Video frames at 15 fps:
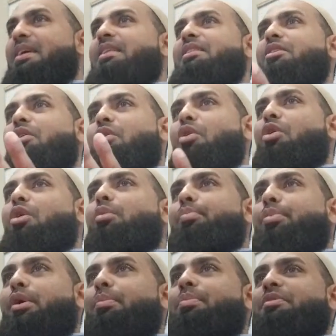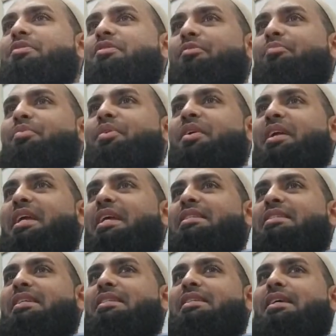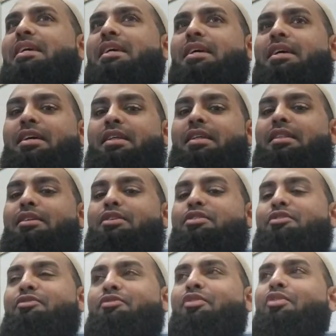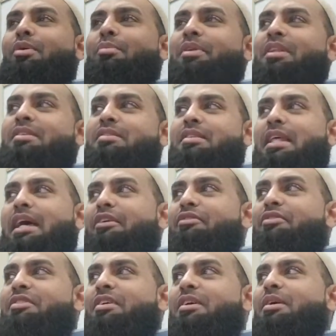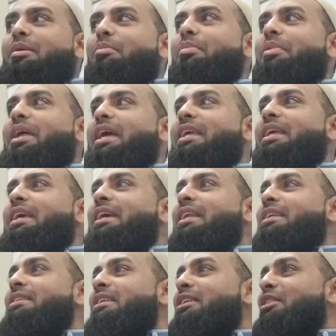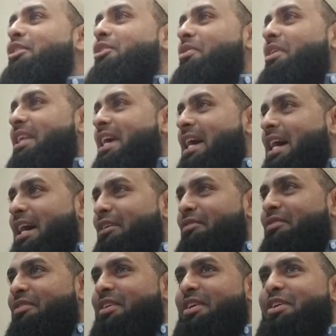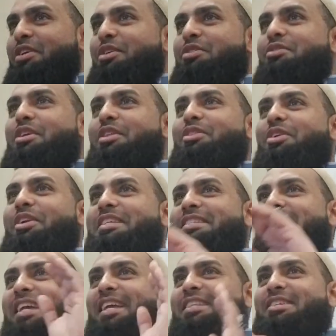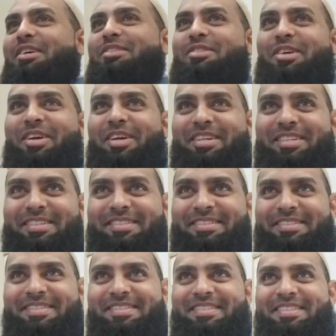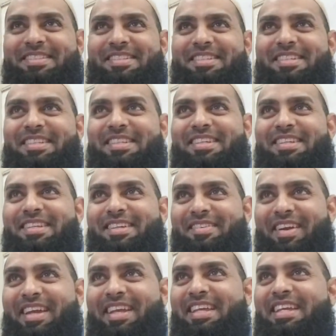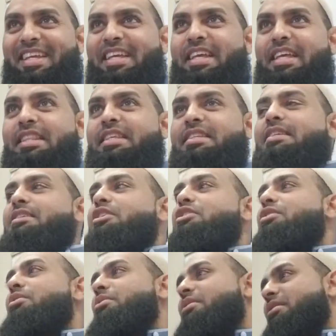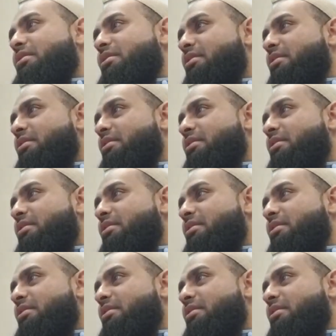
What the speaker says: The whole purpose of prayer isn't there's 4 minutes left, but I could get it done in 3.5, so in 30 seconds I'll start, right? This is a joke.